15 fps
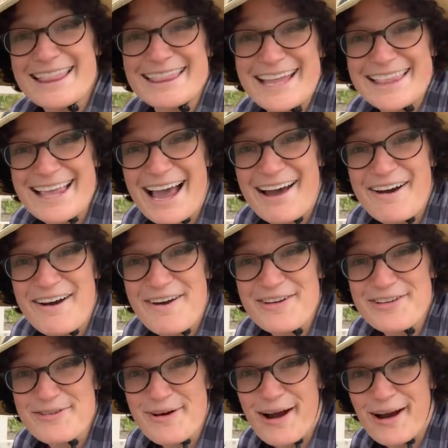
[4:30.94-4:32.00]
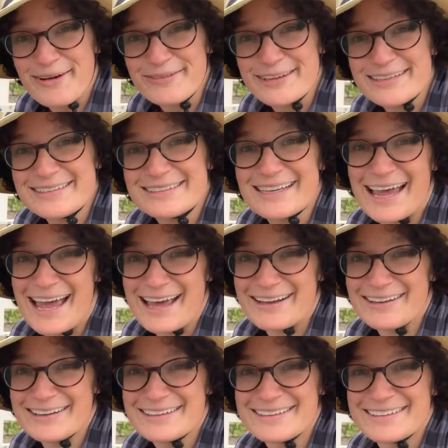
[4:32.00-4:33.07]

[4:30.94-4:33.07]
that's how you harvest kale.